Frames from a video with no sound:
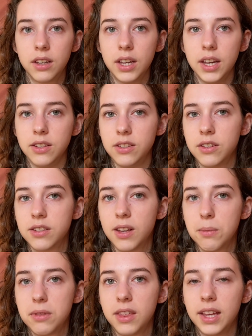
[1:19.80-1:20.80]
Is there
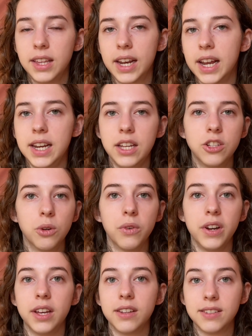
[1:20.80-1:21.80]
something that I need to
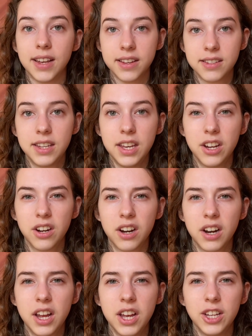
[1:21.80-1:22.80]
reassess
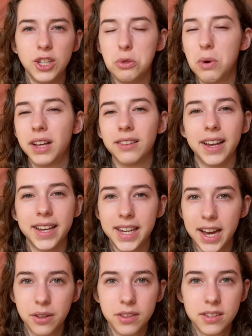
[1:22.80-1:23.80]
here? Do I like
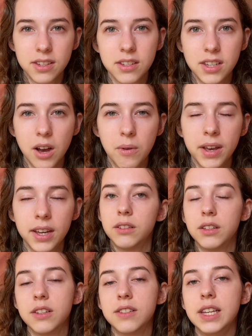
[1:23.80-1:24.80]
how this is going?
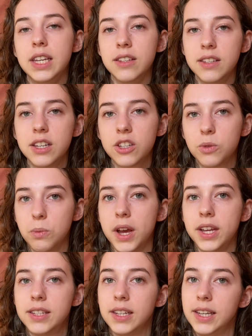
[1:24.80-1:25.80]
Because the easiest
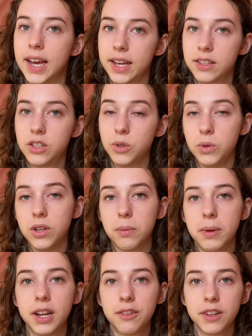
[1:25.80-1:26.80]
way to get to your
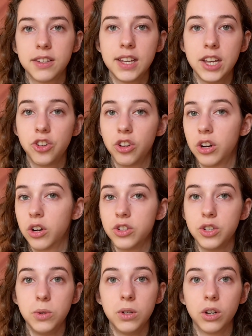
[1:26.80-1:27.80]
manifestation or
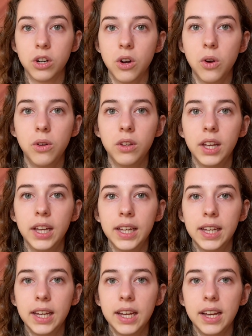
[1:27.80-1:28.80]
to your goal
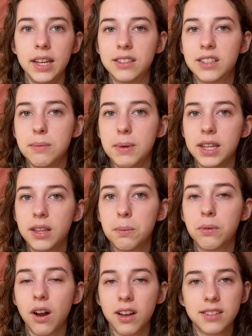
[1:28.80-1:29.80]
is to make the
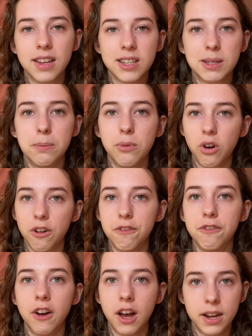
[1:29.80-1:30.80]
process more
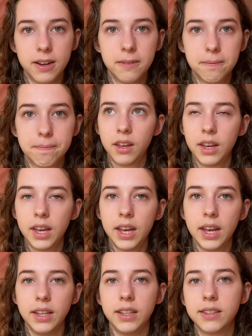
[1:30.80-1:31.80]
fun.
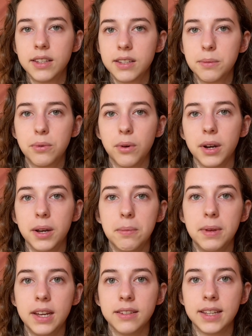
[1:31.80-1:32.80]
And this is important
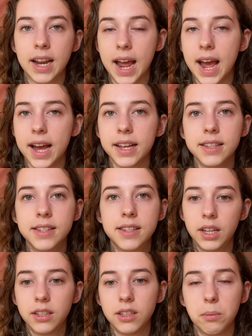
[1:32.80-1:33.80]
because it adds
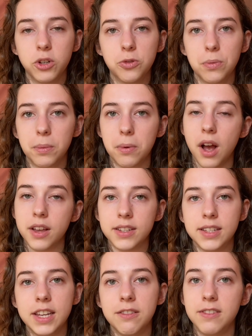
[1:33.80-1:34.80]
so much more
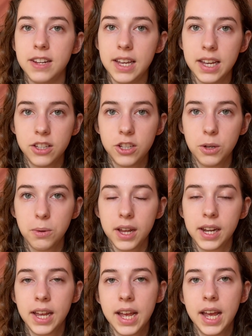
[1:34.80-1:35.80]
positivity into it.